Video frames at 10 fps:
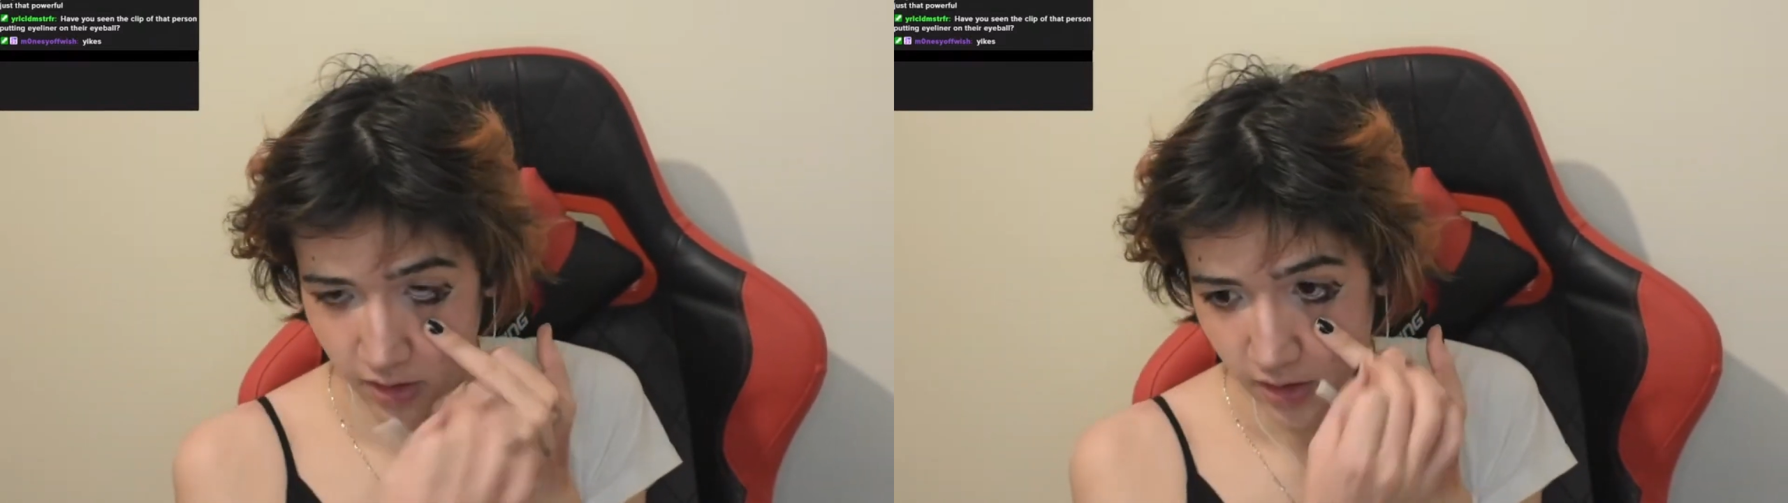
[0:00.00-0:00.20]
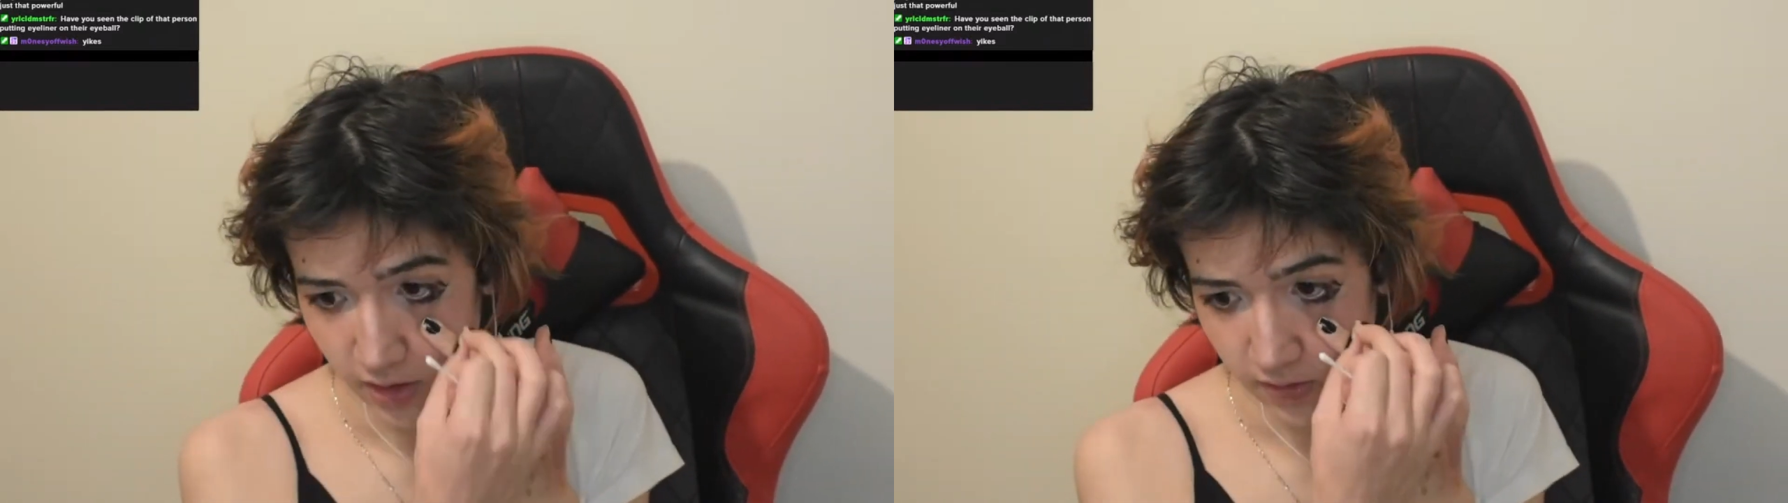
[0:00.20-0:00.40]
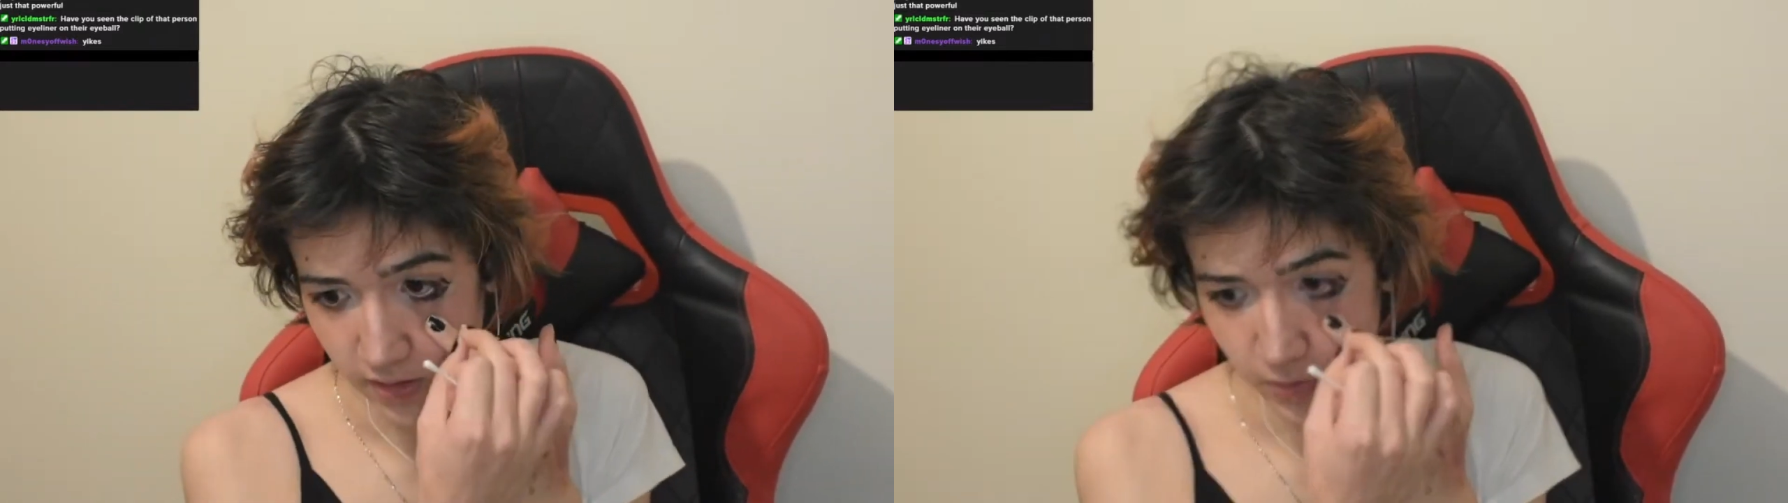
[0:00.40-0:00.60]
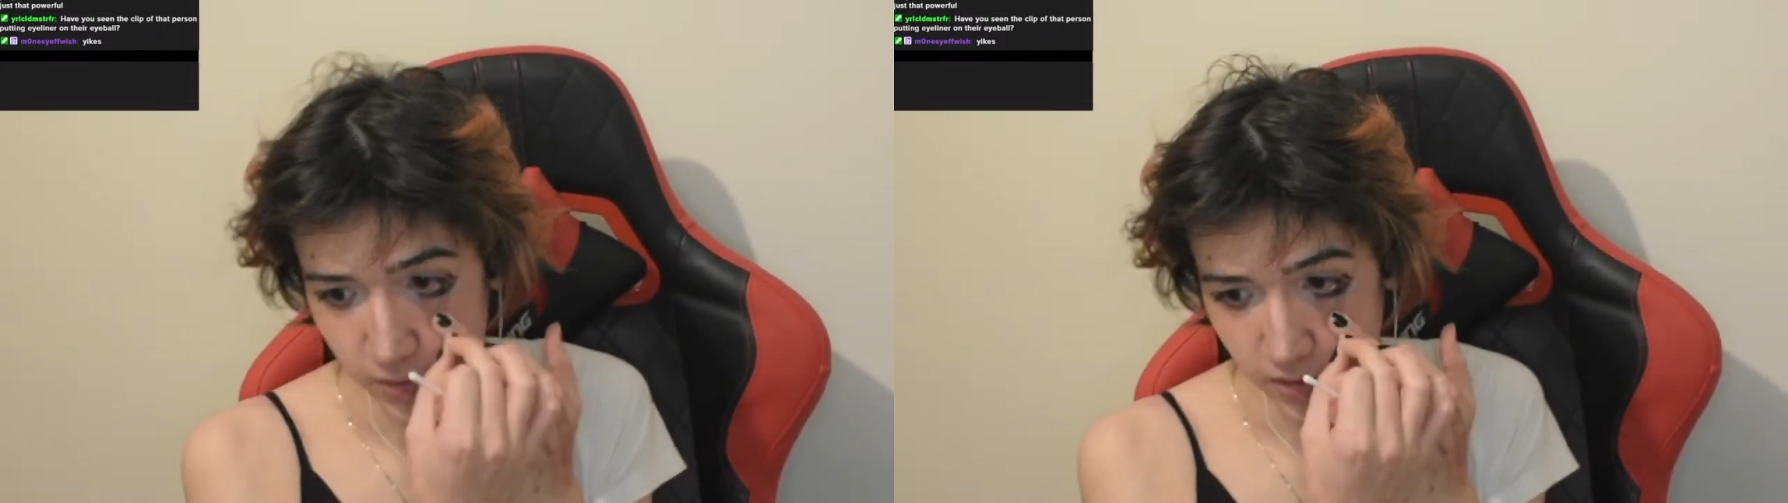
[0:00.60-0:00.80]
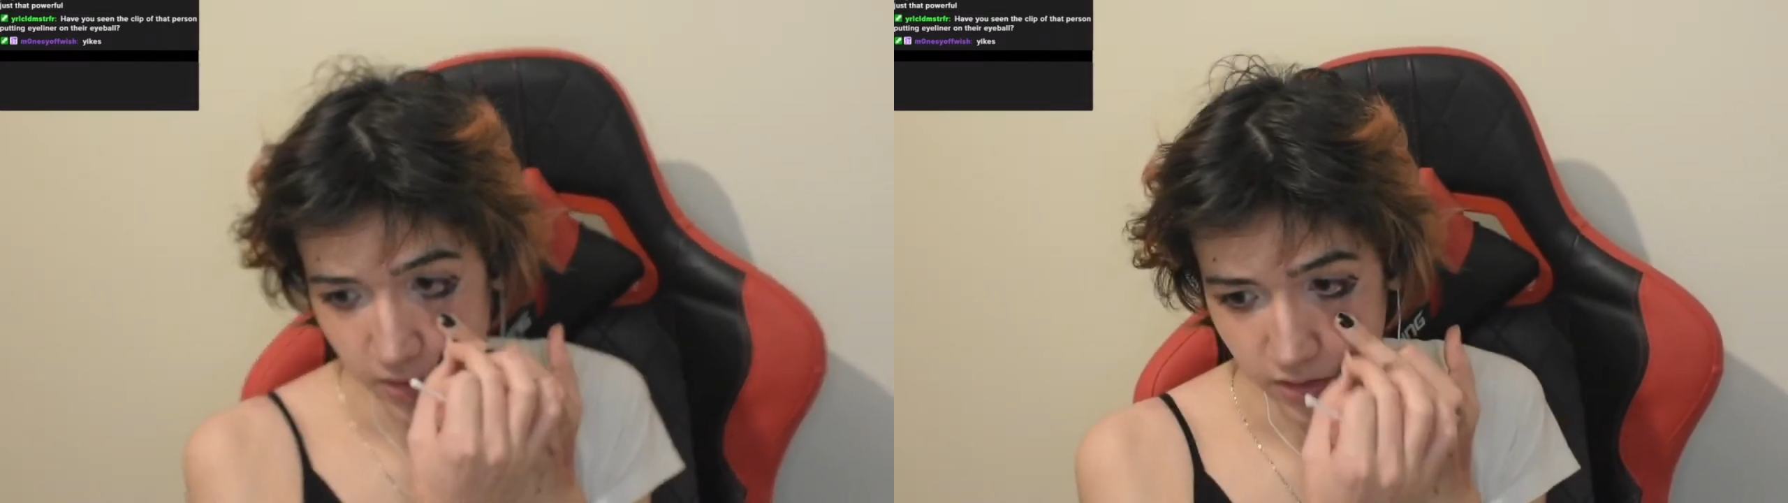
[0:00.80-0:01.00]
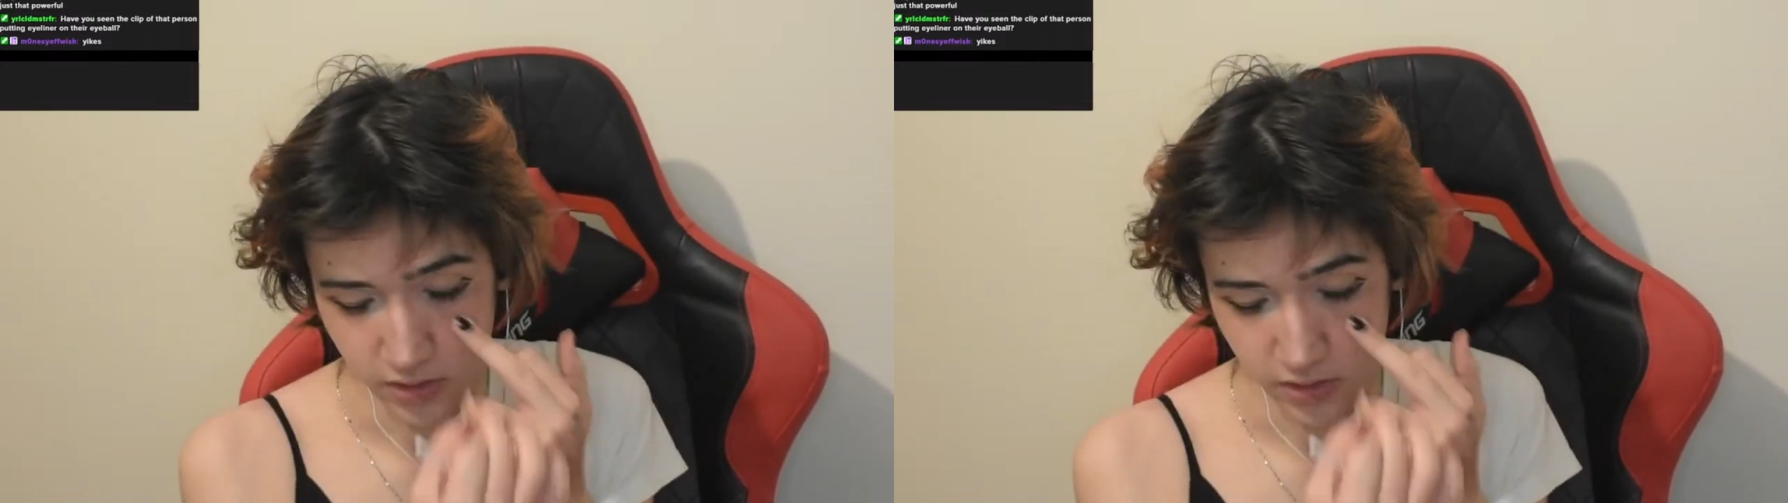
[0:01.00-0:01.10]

and then work on it.